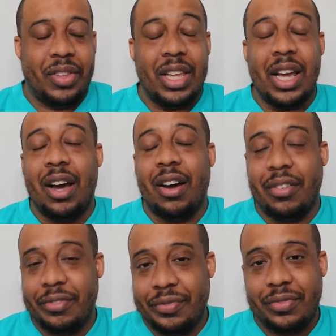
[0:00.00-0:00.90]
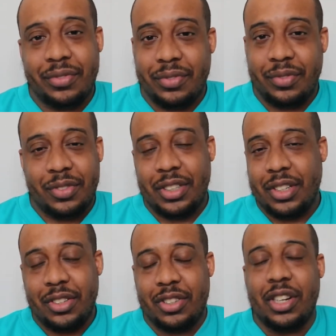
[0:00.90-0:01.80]
yeah,
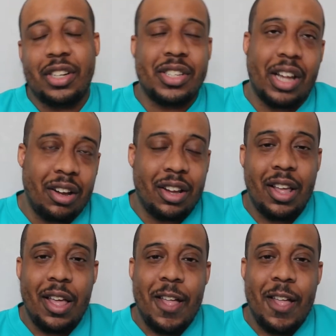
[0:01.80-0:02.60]
it's gonna suck.